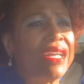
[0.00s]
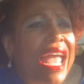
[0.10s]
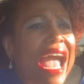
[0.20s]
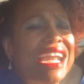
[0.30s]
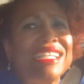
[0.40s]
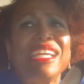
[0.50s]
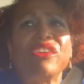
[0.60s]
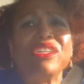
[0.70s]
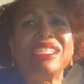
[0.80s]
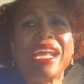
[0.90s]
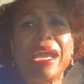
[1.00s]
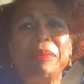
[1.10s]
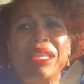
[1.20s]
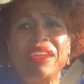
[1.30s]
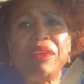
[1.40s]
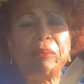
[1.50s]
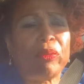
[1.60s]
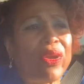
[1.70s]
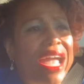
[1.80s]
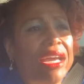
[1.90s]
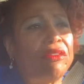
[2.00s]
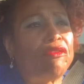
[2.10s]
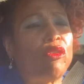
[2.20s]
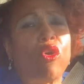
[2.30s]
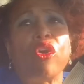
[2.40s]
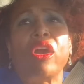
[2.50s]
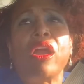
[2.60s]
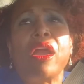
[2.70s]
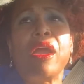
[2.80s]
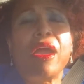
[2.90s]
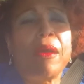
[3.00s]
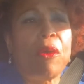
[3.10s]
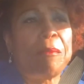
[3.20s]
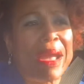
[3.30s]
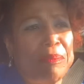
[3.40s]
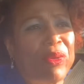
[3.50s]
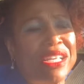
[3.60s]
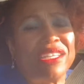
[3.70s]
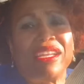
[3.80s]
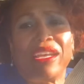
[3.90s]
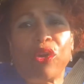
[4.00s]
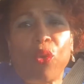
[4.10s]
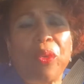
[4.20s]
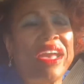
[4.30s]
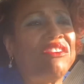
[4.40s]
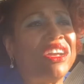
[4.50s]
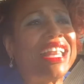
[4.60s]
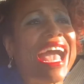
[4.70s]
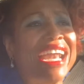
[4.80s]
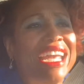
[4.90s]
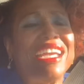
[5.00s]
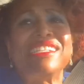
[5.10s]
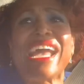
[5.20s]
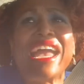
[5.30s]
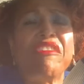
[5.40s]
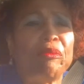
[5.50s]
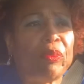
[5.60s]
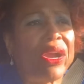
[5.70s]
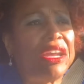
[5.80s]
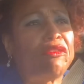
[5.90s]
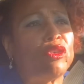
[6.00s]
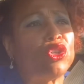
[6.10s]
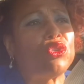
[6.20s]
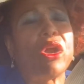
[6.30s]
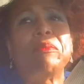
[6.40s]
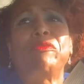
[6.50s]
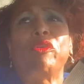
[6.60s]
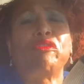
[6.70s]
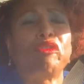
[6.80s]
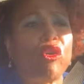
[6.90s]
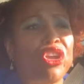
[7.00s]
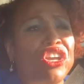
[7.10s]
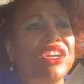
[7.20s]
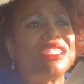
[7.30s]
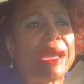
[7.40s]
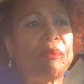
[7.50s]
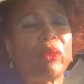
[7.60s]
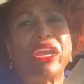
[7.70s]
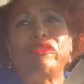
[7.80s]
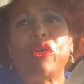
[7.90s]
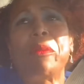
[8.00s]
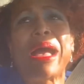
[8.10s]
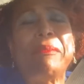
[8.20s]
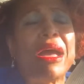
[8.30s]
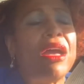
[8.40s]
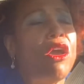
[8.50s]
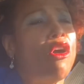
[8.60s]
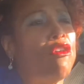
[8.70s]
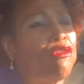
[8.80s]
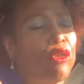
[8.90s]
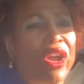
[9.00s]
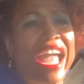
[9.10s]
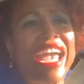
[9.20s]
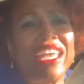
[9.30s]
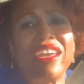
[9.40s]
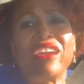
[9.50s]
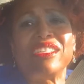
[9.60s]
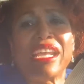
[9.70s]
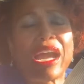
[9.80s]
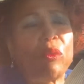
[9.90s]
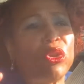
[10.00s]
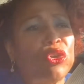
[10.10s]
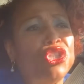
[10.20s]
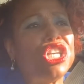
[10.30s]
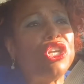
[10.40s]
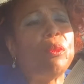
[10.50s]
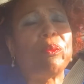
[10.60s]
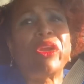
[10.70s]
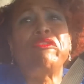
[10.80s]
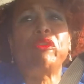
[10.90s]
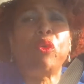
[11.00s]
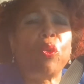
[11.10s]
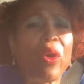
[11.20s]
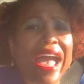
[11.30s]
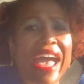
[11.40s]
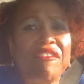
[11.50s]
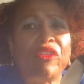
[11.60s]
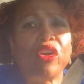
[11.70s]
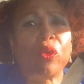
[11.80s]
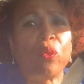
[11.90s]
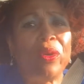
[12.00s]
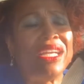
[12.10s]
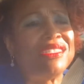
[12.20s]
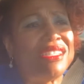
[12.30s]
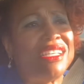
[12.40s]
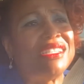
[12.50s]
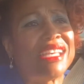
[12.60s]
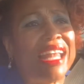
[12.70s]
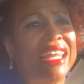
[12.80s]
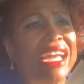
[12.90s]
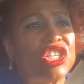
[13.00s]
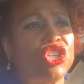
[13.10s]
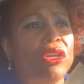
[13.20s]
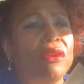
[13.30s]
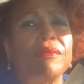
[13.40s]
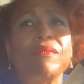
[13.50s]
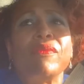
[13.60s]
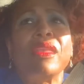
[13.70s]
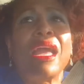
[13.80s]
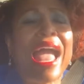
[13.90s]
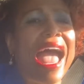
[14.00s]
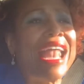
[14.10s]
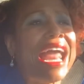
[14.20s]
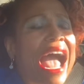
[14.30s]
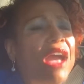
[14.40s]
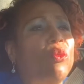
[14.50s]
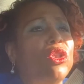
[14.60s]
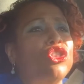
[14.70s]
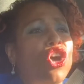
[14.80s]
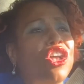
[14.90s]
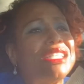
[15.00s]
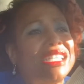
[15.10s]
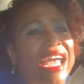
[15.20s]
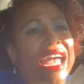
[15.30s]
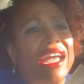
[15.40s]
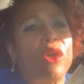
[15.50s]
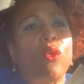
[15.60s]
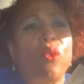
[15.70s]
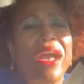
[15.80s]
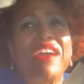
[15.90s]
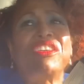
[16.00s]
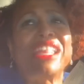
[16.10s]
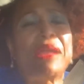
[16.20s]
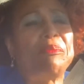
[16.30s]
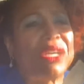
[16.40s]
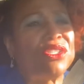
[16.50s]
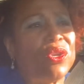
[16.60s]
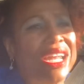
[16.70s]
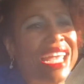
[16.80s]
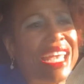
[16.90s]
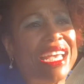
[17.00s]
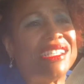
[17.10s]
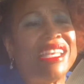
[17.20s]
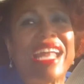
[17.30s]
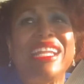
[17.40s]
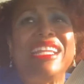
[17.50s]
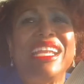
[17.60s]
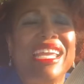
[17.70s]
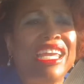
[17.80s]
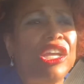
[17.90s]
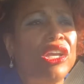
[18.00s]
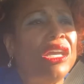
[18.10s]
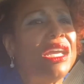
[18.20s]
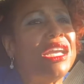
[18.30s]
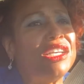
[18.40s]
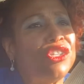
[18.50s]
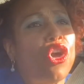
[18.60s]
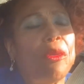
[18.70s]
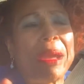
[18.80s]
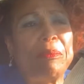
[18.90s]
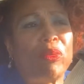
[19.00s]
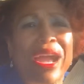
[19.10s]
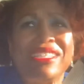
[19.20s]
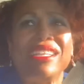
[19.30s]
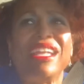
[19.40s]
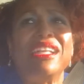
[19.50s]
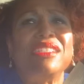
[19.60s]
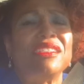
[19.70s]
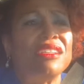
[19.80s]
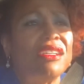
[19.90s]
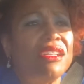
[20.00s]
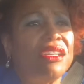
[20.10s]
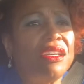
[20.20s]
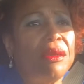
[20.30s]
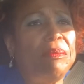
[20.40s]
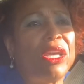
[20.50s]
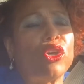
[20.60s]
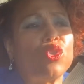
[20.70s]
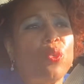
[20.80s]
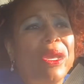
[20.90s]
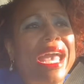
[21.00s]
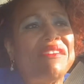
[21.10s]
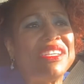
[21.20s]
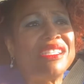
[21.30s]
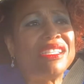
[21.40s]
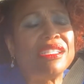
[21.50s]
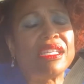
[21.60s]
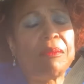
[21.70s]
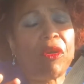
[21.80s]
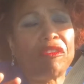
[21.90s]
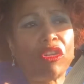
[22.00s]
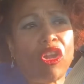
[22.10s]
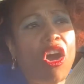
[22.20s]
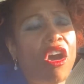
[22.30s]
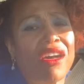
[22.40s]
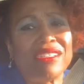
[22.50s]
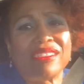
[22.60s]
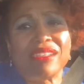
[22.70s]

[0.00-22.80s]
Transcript: And as a Christian, I believe in praying for my president, whoever that is. I have prayed for Trump for 4 years. I prayed for Obama for 8 years, and I will continue praying for whoever wins this election. And I will not say whoever that person is that he is not my president, because we have a system of laws,